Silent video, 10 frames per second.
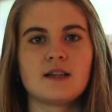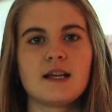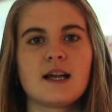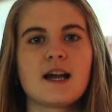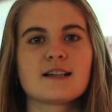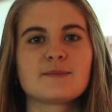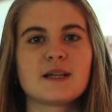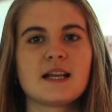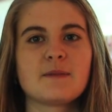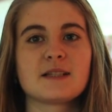Hey guys,
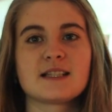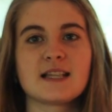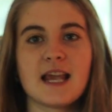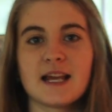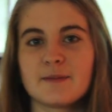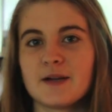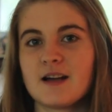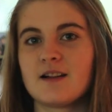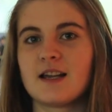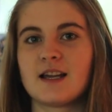my name is
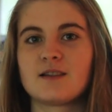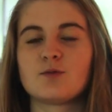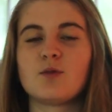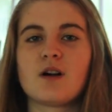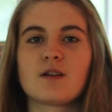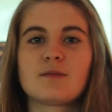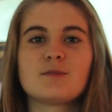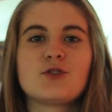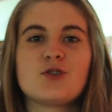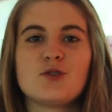Annabel and
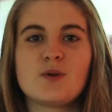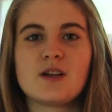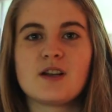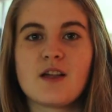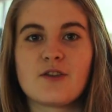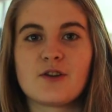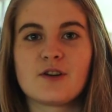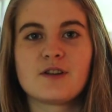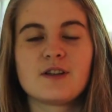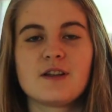welcome to
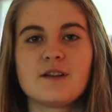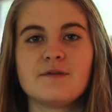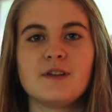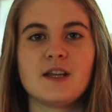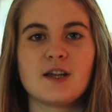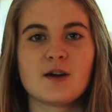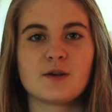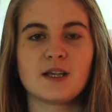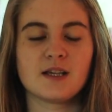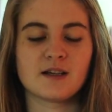another
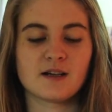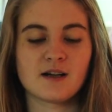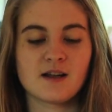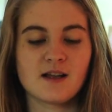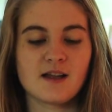video here.